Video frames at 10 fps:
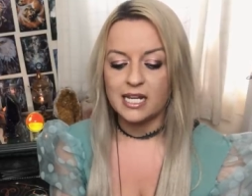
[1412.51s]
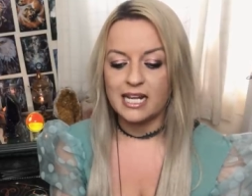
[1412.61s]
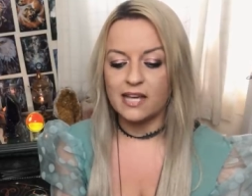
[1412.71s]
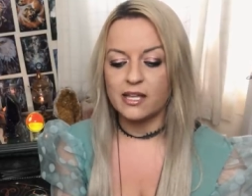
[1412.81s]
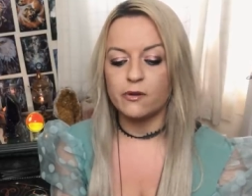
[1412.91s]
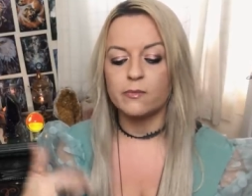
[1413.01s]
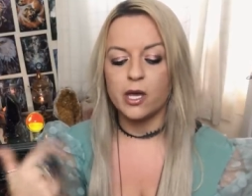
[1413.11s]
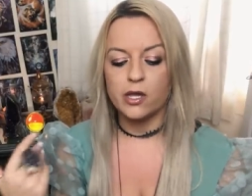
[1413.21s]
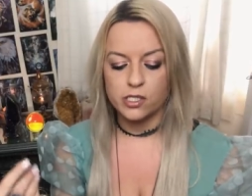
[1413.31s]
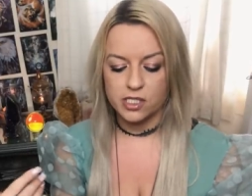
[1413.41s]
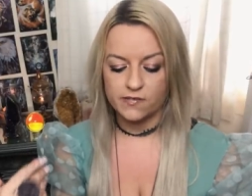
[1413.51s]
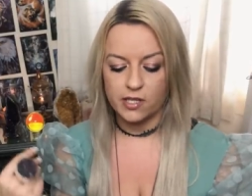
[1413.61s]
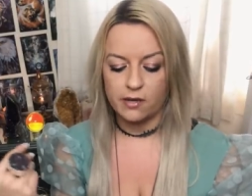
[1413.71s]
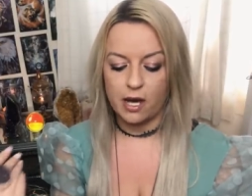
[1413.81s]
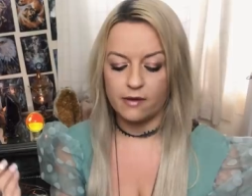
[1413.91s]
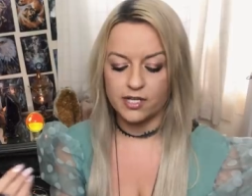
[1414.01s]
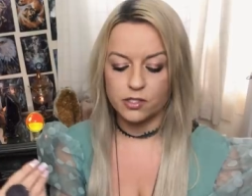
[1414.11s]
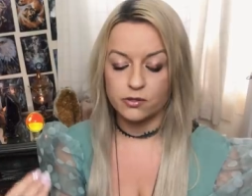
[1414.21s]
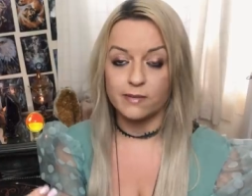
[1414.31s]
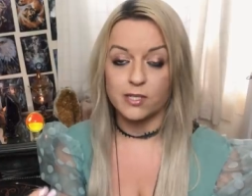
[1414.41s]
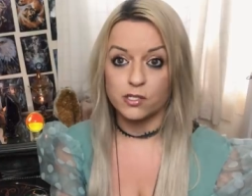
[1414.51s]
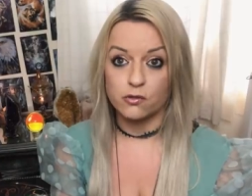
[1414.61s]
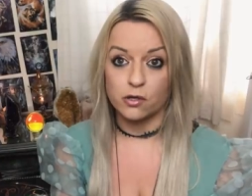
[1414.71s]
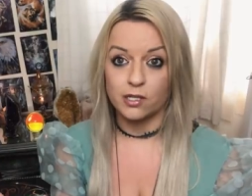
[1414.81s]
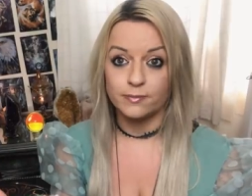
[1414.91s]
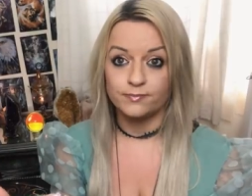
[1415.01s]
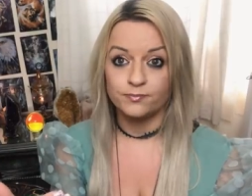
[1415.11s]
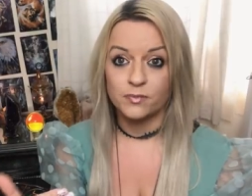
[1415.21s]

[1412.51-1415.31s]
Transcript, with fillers: Now, their emotions for you are extremely strong.